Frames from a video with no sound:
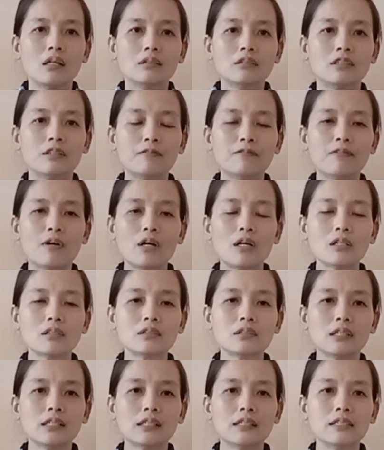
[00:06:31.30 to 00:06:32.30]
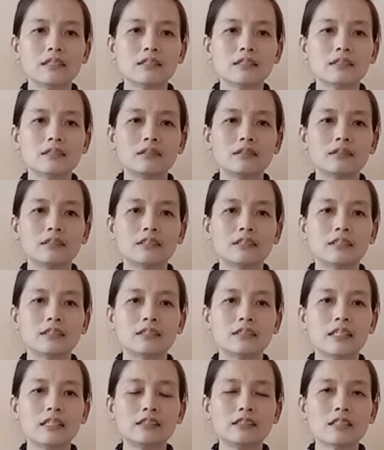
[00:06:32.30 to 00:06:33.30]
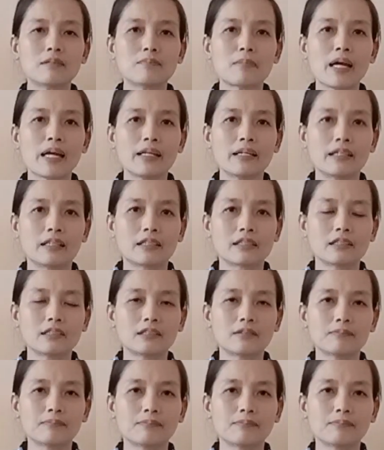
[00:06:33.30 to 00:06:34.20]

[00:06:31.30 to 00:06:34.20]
The fourth is determiners.